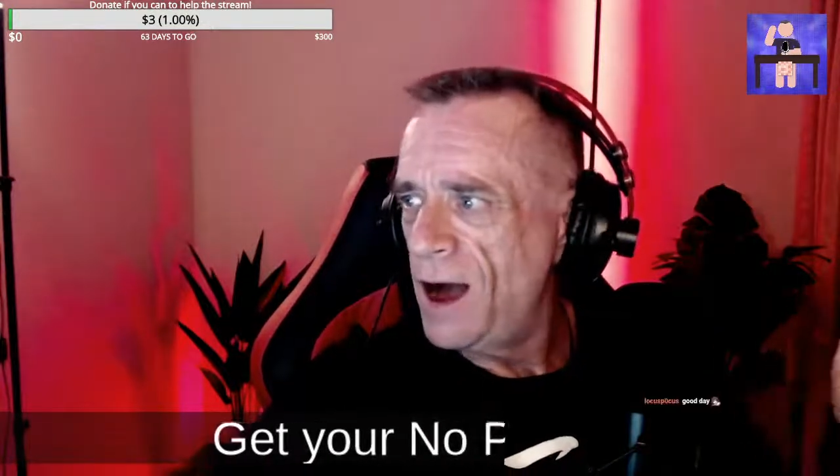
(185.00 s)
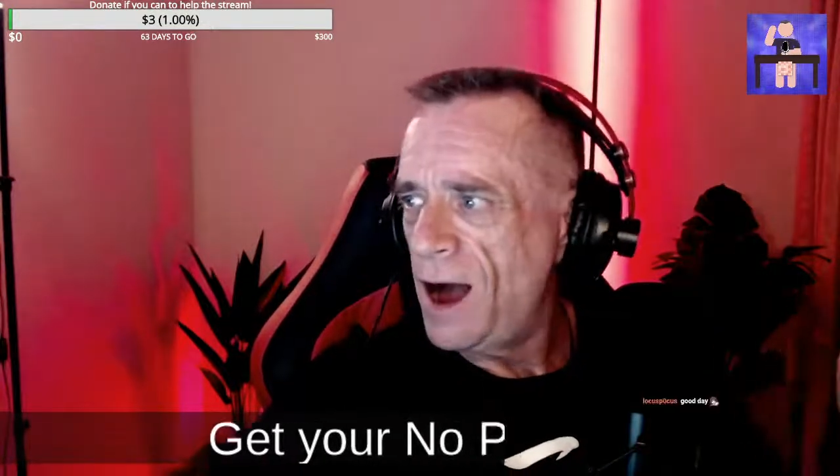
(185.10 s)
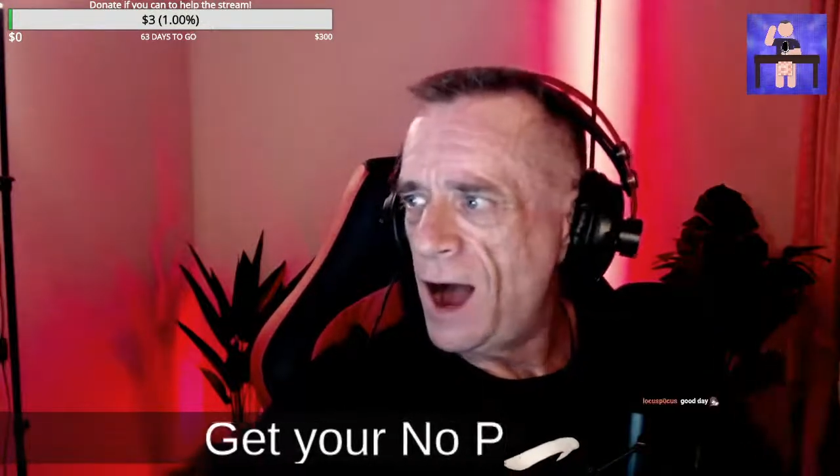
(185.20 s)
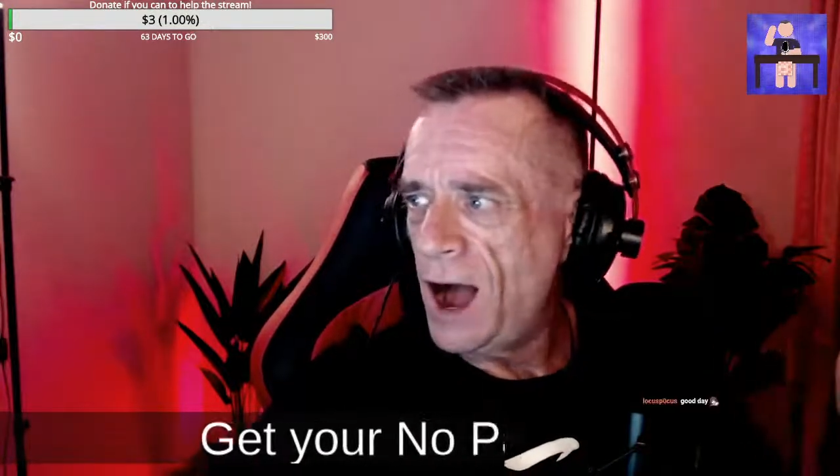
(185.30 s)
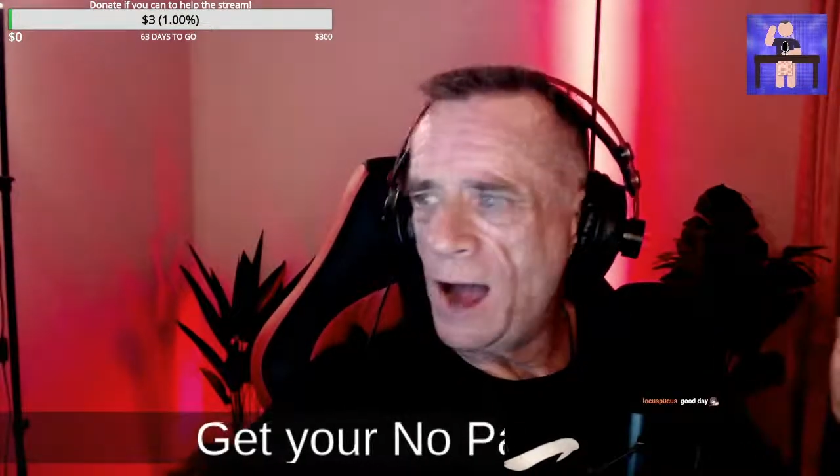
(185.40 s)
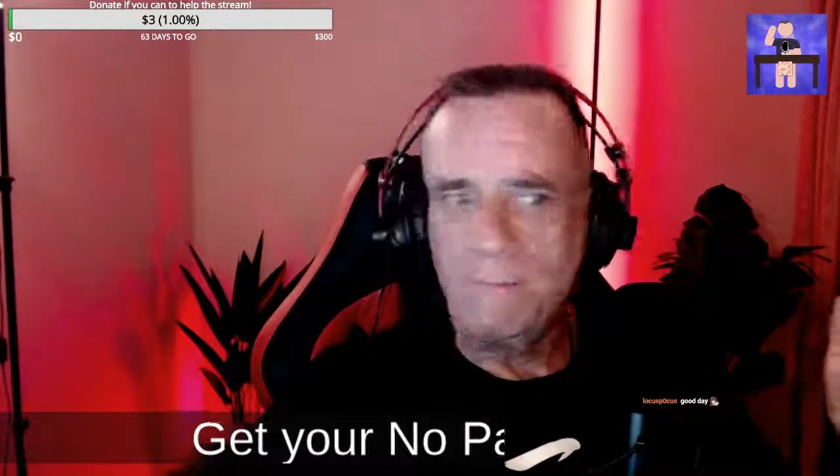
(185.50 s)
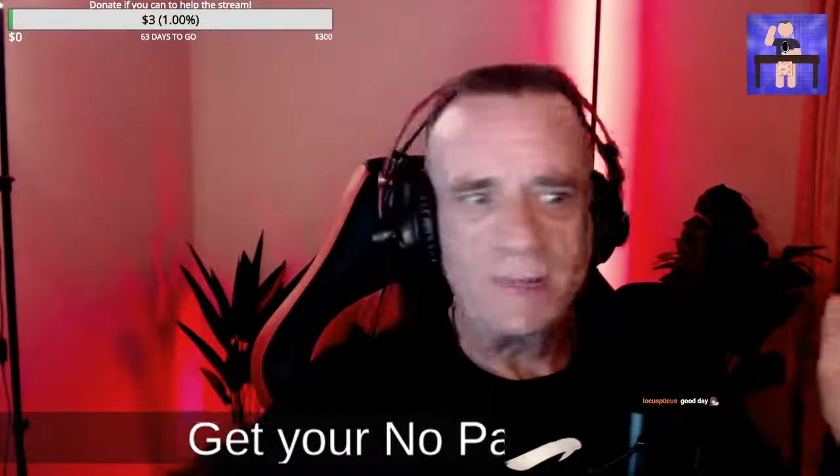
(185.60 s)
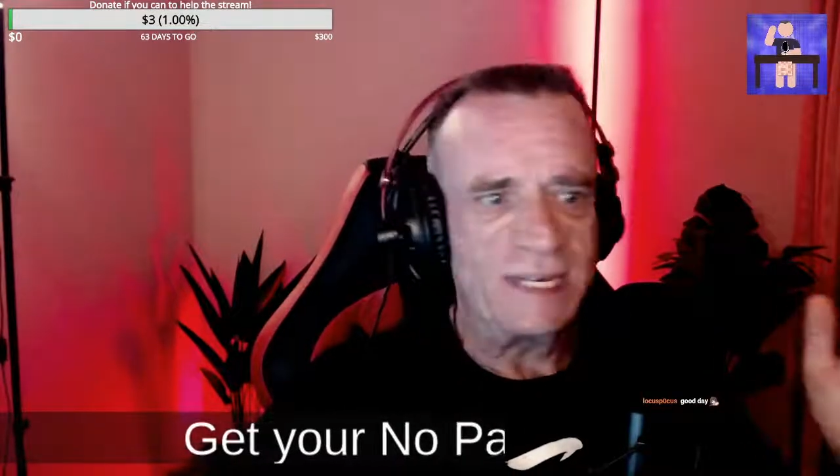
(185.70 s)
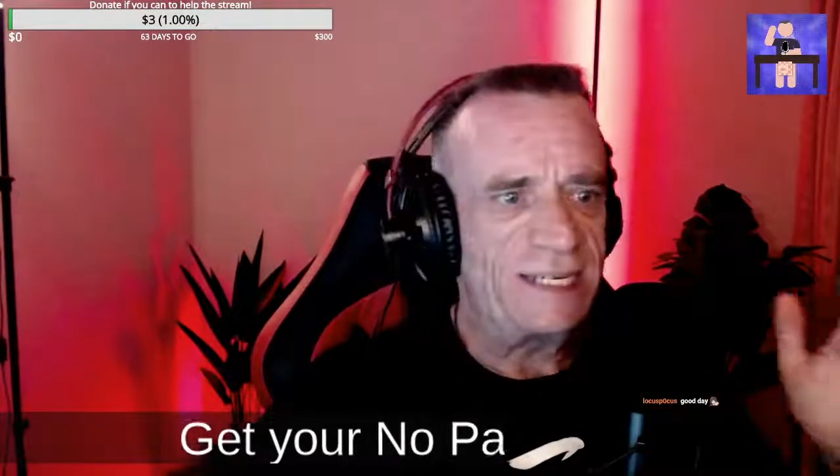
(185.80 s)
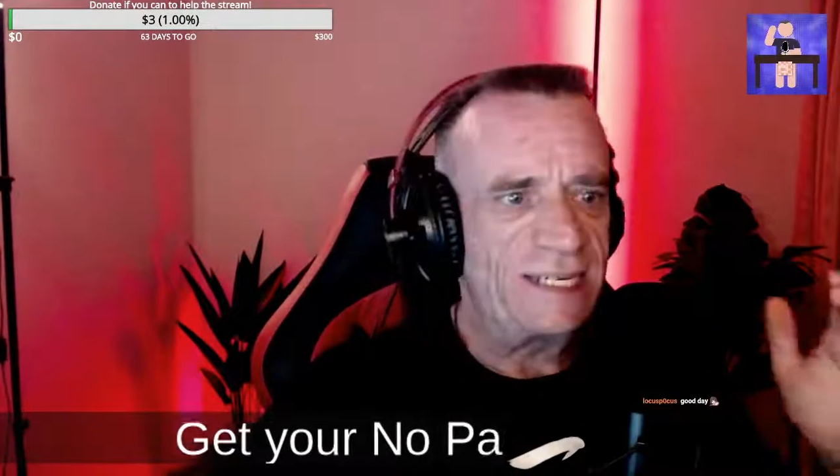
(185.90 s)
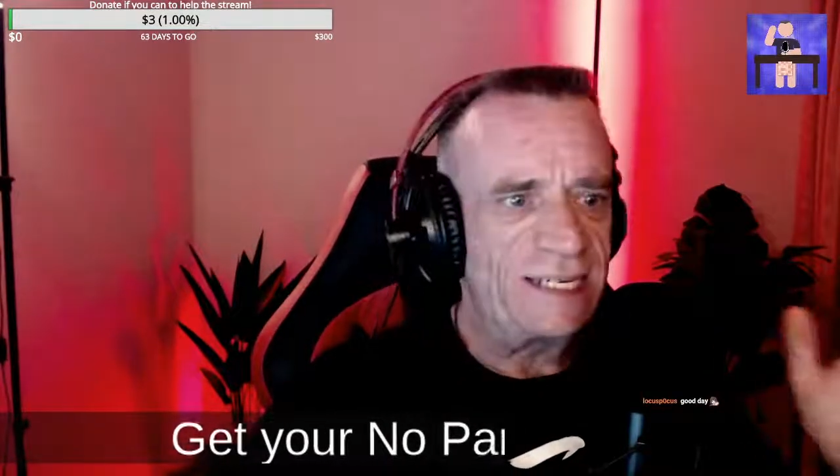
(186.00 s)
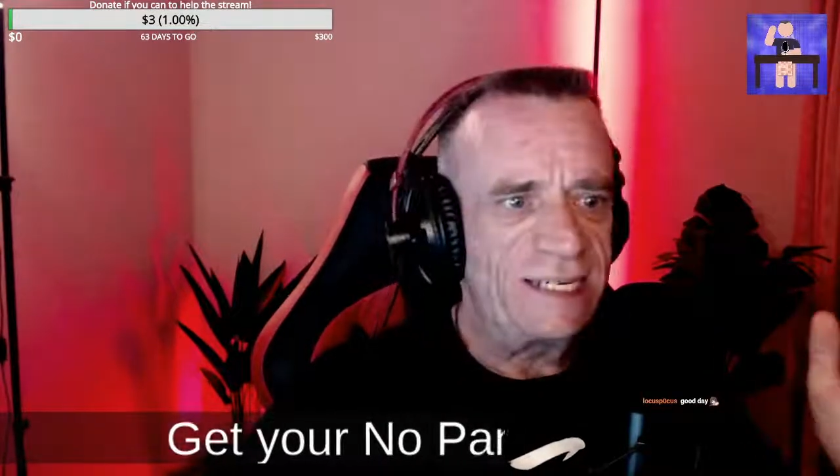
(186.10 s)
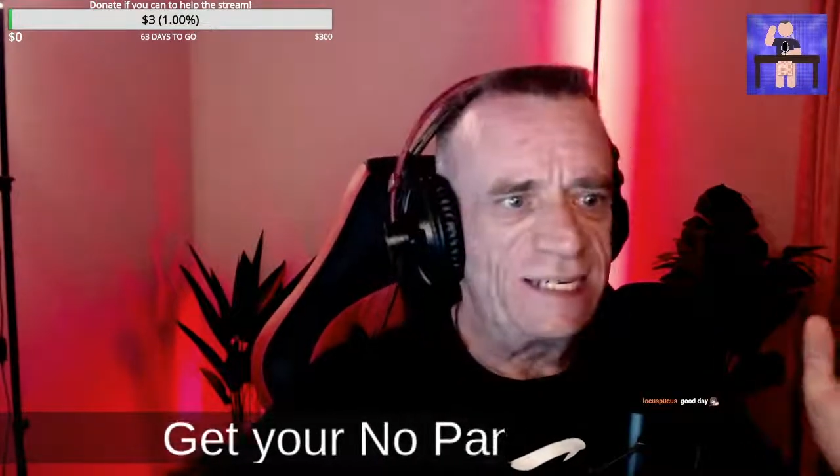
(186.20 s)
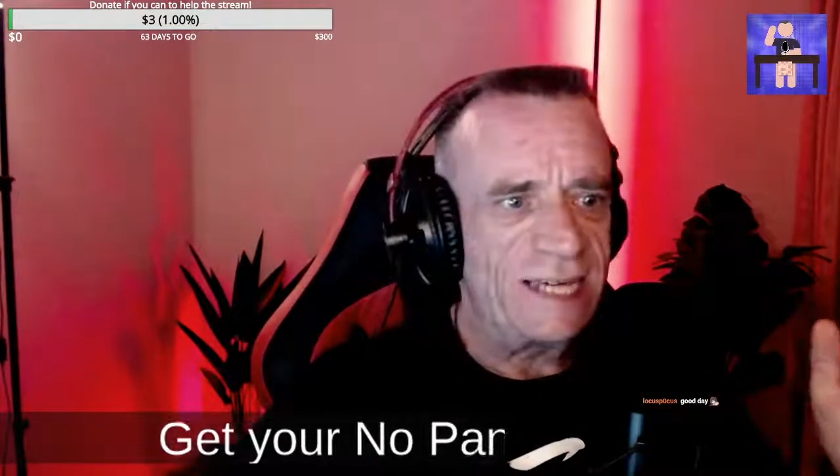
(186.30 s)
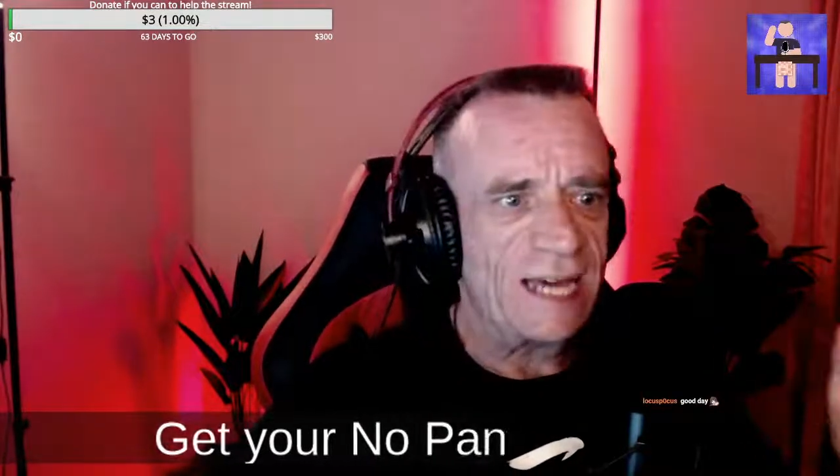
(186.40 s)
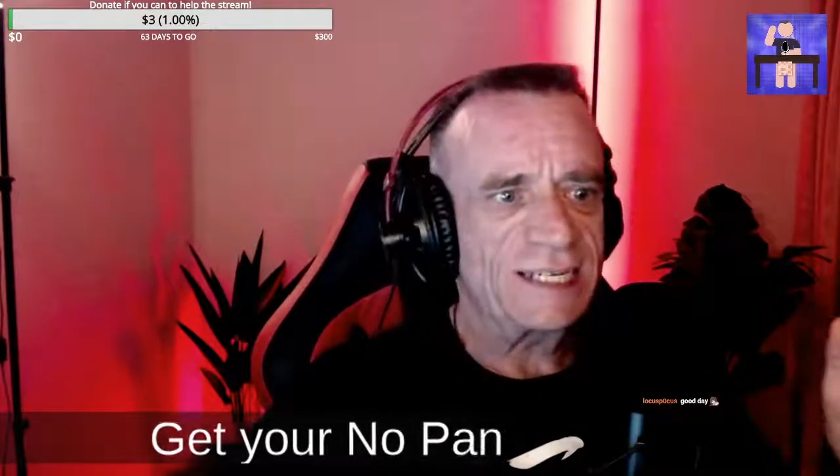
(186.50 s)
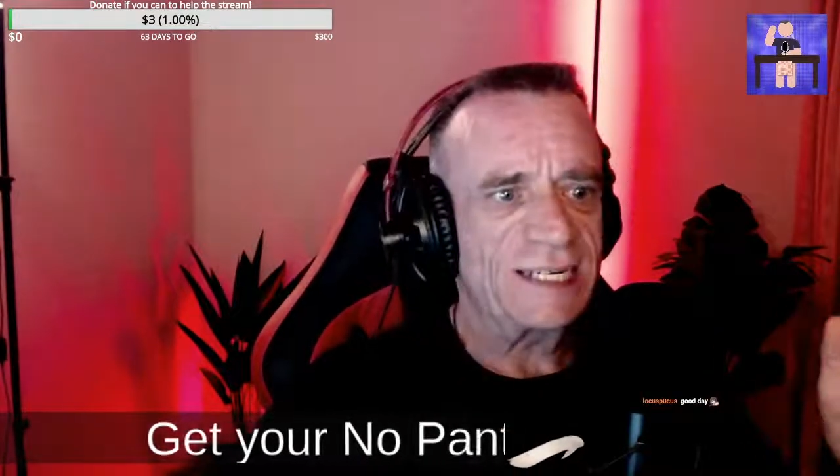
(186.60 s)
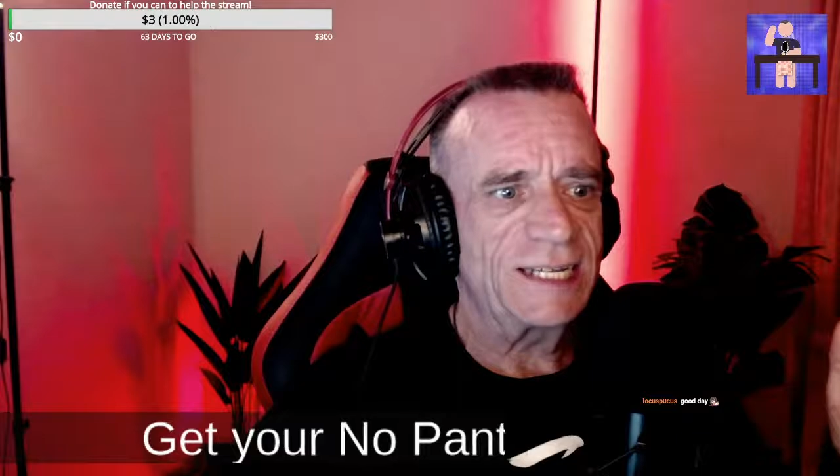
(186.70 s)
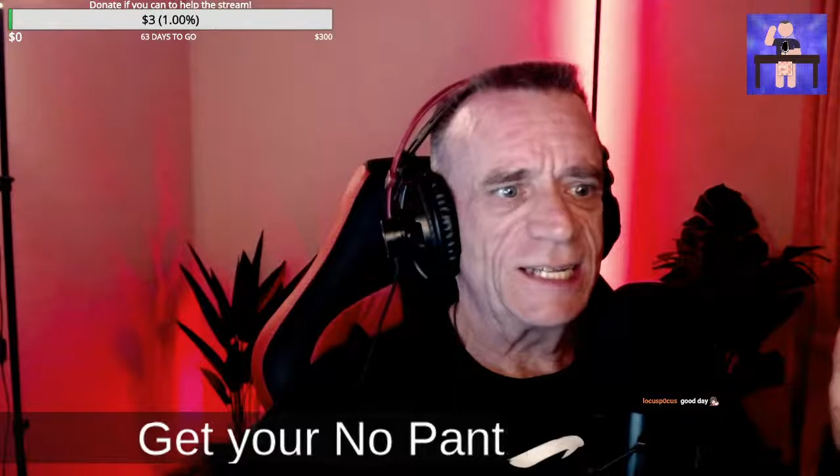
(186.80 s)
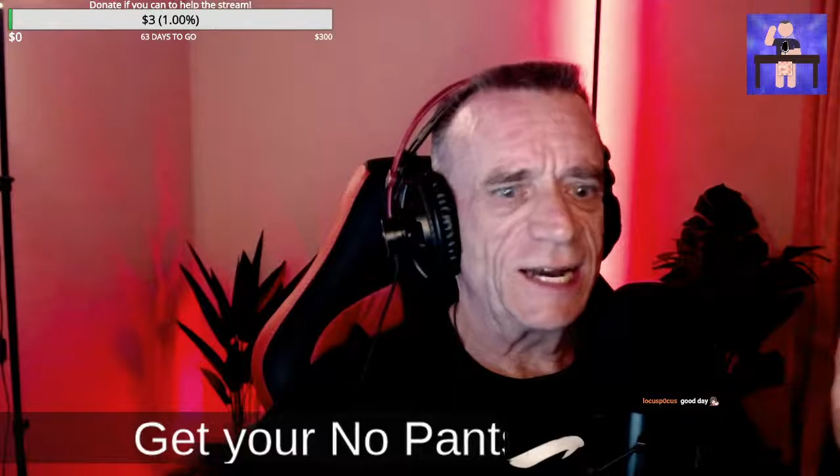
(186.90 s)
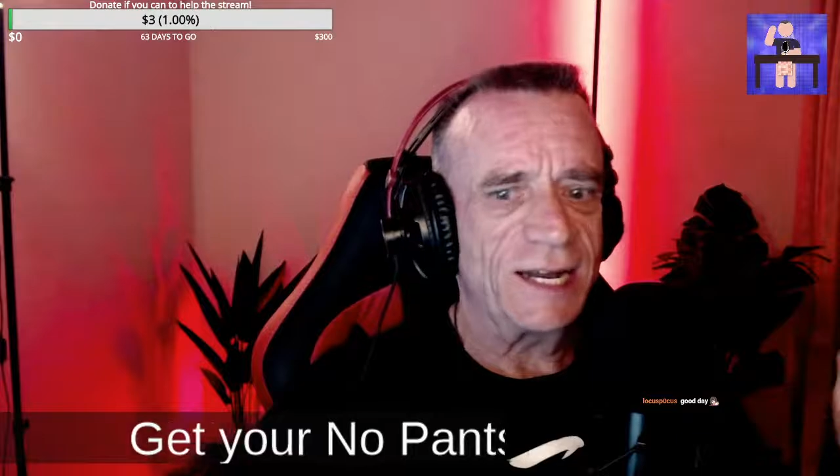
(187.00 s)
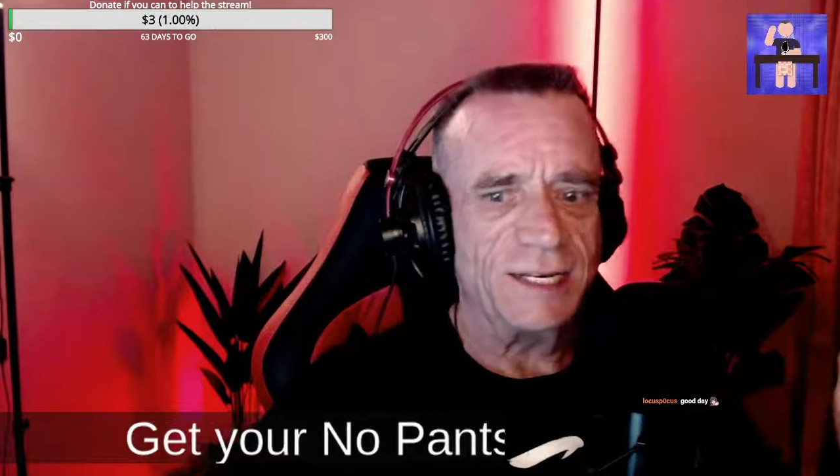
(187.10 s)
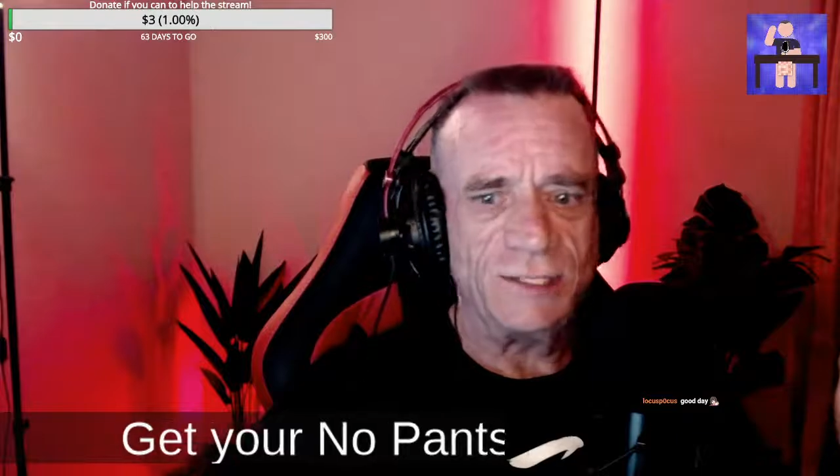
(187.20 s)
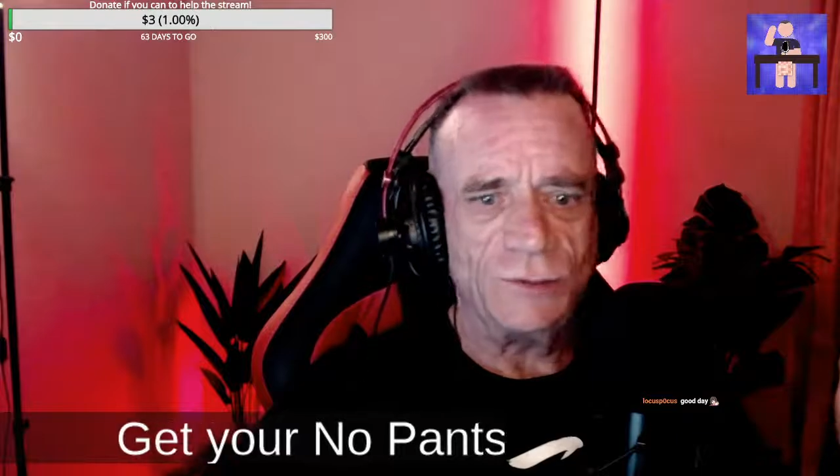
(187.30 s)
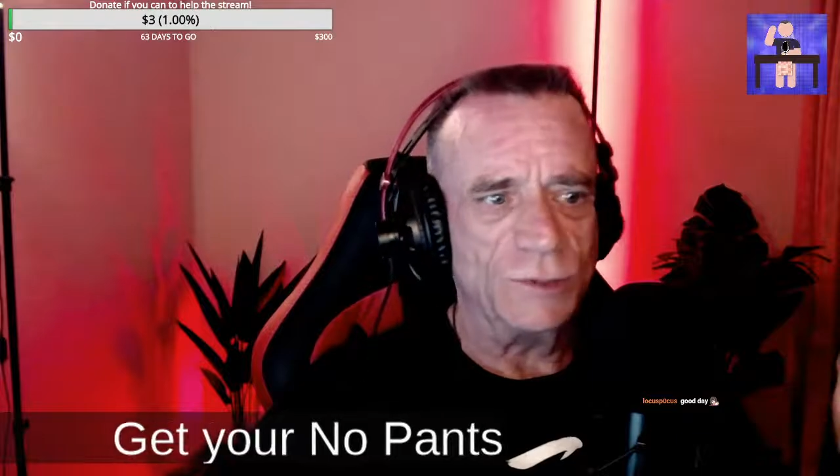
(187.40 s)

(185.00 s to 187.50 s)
I'm guessing that I do.